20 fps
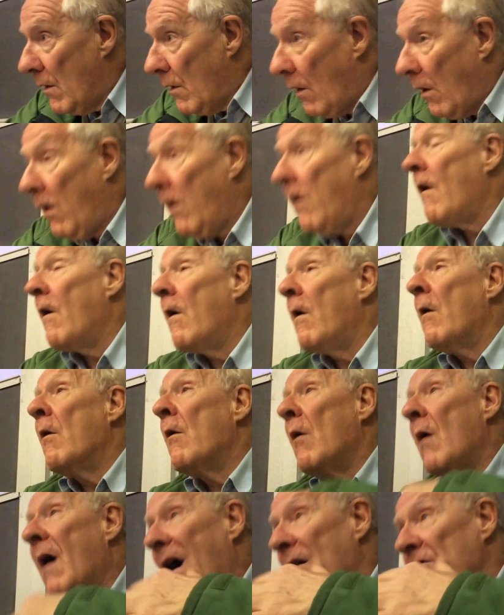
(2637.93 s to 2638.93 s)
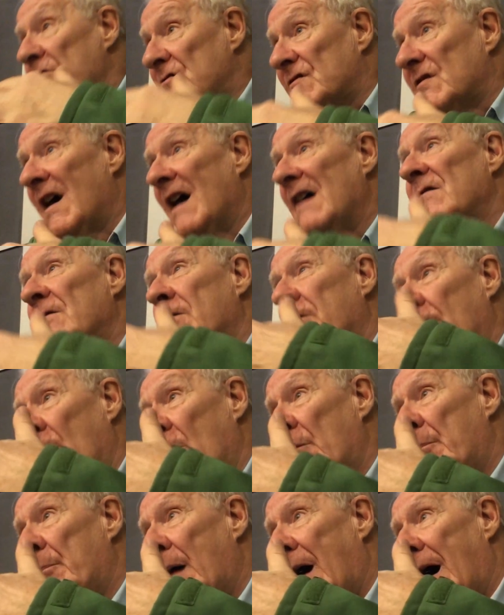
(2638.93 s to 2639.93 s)
or outside
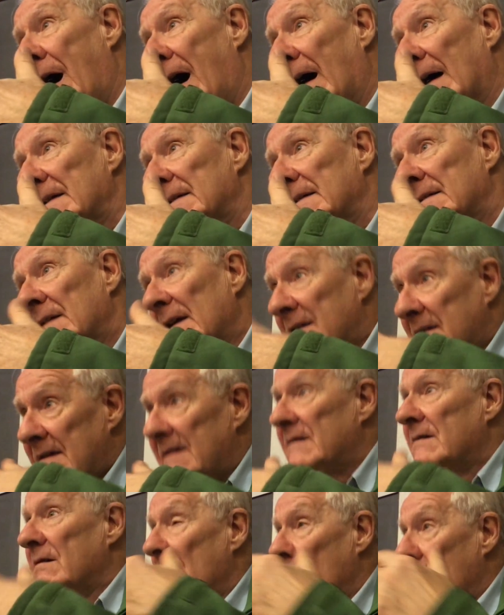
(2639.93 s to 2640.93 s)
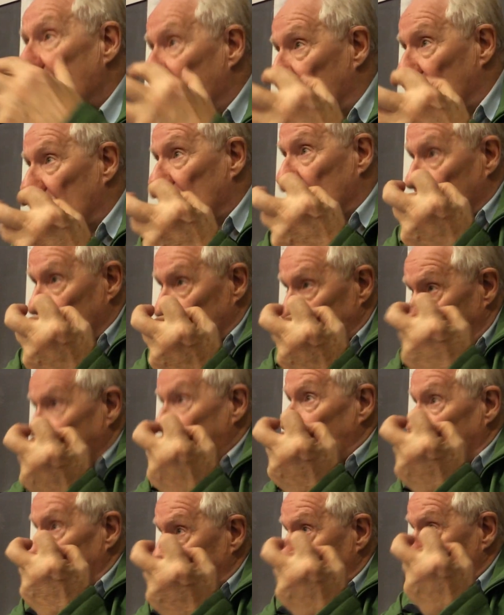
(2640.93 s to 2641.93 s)
for a part. That is the
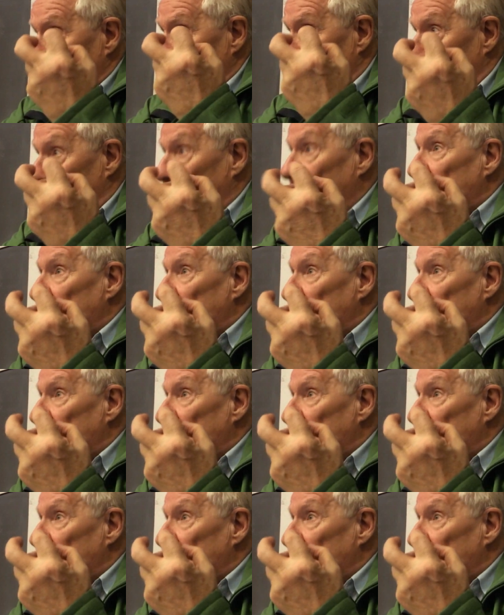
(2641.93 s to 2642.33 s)
novelty, the